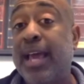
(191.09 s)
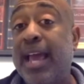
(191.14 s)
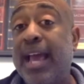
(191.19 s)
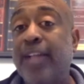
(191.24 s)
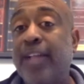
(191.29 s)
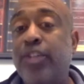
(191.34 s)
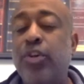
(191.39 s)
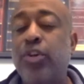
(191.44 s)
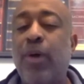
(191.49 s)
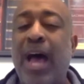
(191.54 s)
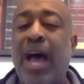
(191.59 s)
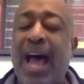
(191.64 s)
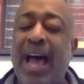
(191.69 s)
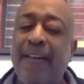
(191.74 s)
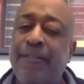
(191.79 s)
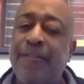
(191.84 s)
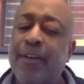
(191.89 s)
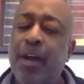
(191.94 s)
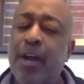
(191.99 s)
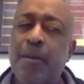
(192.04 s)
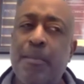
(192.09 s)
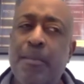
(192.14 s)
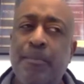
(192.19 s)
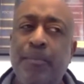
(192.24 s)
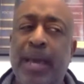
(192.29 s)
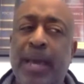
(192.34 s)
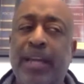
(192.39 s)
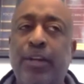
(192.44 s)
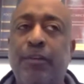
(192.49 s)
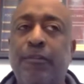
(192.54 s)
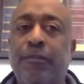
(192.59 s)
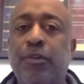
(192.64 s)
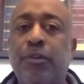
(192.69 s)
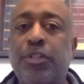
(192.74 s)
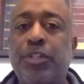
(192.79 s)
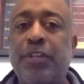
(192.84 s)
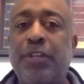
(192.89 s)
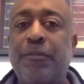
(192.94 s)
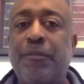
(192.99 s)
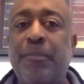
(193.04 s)
And so I've come at
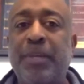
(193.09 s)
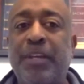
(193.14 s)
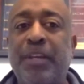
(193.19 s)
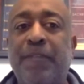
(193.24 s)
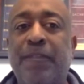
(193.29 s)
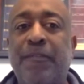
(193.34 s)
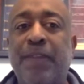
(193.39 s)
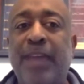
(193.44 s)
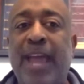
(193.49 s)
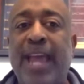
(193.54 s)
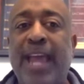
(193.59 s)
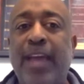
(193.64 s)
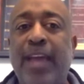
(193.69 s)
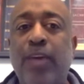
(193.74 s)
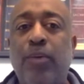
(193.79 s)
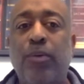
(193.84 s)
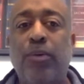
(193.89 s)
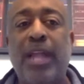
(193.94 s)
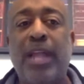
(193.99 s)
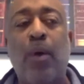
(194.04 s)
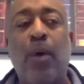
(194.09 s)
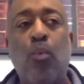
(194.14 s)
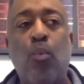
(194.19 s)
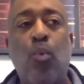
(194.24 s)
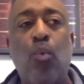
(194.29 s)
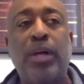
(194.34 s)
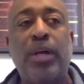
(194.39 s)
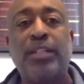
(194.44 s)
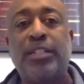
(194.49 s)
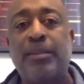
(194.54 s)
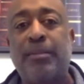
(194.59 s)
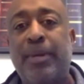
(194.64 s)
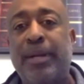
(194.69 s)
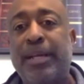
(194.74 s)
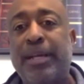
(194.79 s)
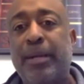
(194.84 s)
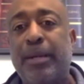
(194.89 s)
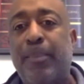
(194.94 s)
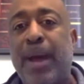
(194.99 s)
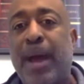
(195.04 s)
diversity from a different angle, not what
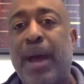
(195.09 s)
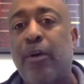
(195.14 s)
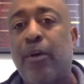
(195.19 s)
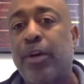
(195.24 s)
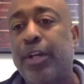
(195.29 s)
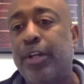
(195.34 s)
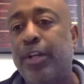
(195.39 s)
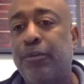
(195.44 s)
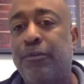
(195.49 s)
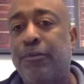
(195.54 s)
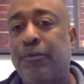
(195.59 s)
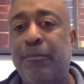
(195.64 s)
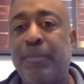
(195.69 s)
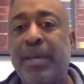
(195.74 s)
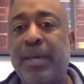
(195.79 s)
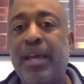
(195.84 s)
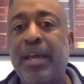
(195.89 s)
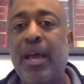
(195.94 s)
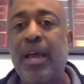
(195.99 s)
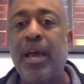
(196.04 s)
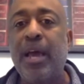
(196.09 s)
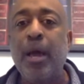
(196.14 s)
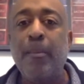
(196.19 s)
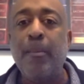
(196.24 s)
somebody in power can do for me,